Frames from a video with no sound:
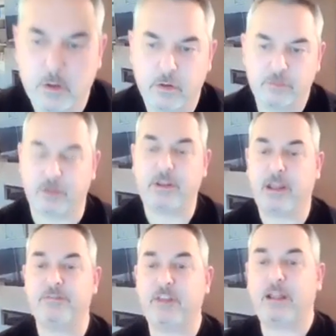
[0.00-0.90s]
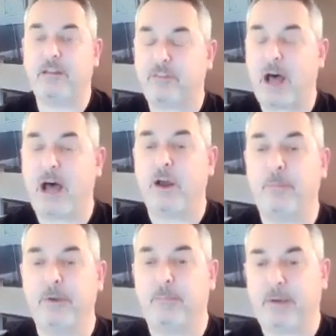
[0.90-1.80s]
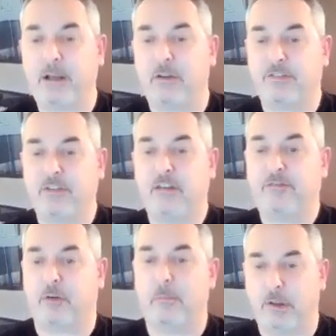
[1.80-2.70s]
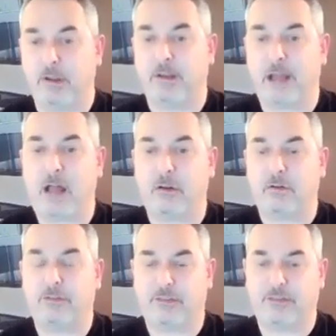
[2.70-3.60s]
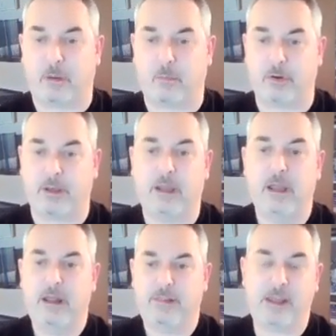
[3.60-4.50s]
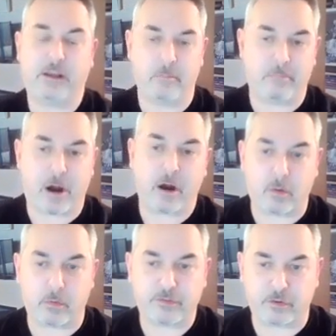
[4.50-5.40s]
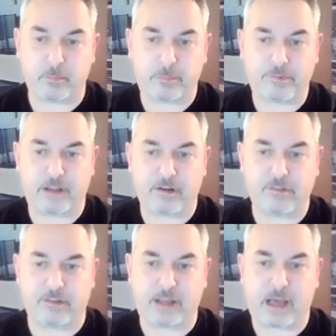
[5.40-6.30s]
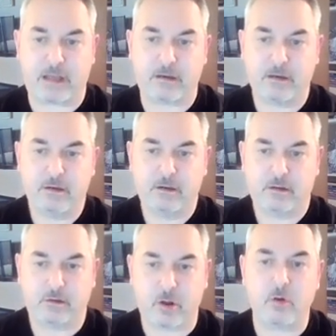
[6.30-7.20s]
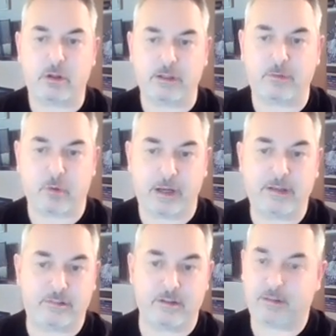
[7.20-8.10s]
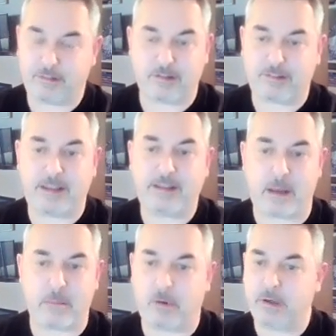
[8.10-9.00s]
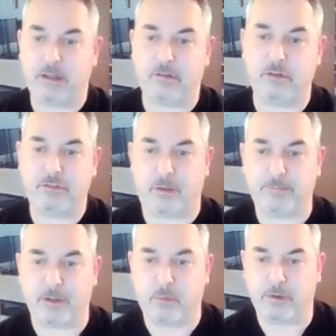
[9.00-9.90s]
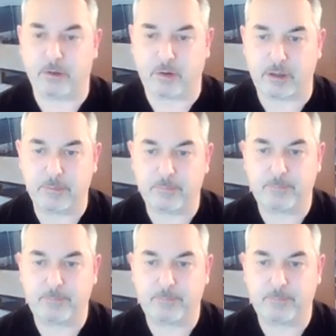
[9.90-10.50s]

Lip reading: So if I opened up an LC for $1 million to someone, they could borrow a certain percentage of that locally, right? To take that money and do something with it, right?